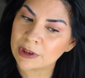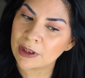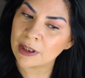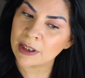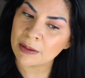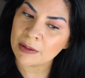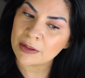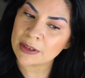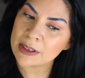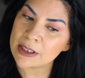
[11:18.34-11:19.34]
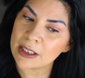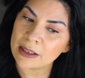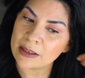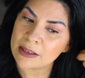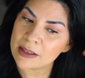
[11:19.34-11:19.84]
I'm gonna
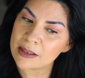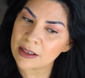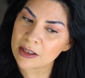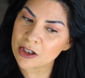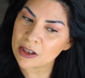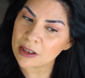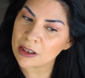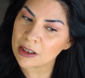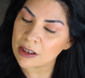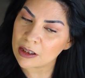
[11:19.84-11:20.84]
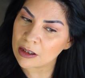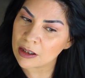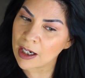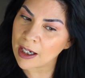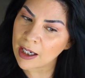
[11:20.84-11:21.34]
take this section
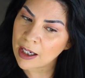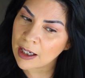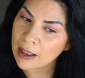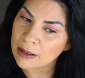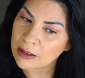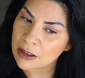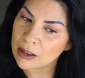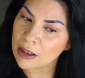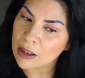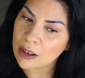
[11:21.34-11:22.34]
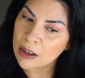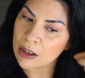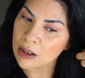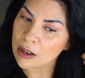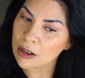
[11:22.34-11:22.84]
here and
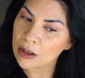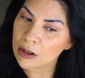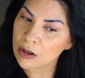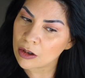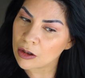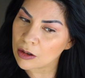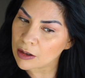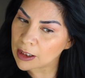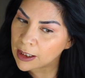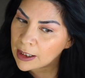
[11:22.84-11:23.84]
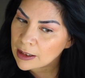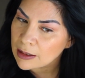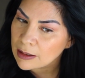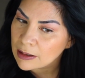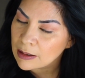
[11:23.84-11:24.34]
curl it.
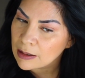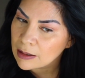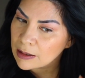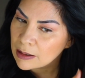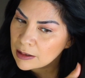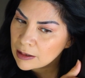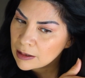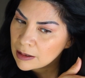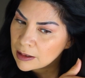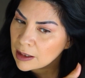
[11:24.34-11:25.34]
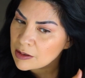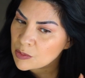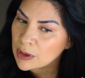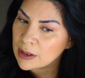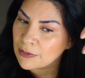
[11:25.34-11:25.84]
That was
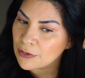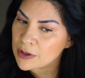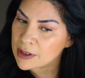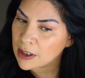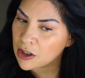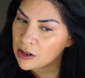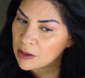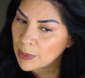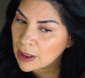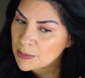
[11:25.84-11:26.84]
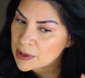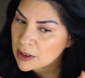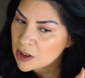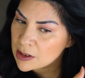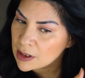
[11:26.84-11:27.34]
one of the first sections, the bottom
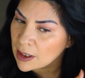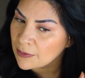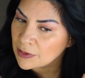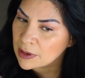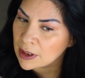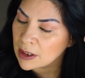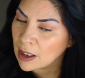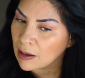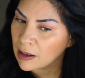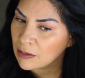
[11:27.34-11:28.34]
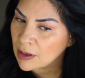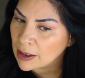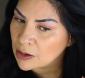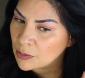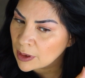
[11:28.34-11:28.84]
sections that I did. I don't
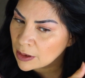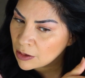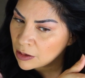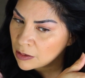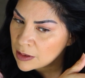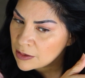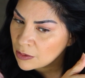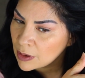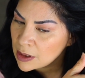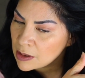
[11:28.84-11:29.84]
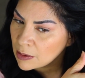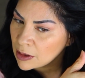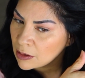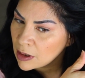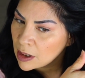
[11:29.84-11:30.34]
like the way the curl is going, so I'm
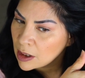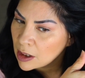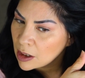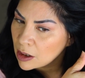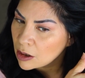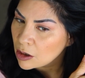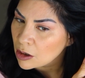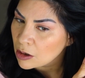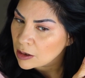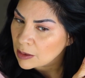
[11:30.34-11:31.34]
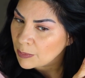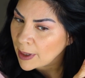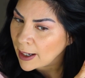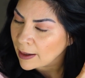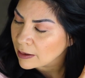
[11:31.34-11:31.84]
gonna curl it
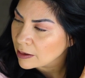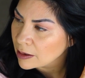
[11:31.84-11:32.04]
back